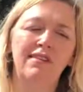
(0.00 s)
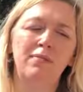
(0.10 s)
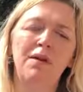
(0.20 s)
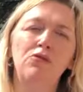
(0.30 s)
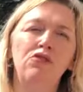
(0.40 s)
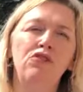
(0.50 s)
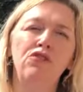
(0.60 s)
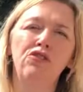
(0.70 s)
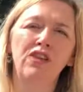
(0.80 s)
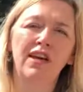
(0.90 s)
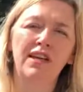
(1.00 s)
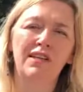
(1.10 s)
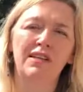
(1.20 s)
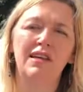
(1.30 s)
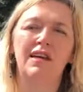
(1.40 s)
about the
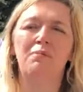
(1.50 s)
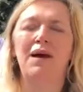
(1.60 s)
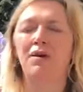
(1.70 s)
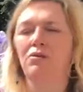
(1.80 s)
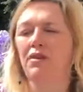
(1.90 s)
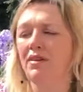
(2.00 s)
society, about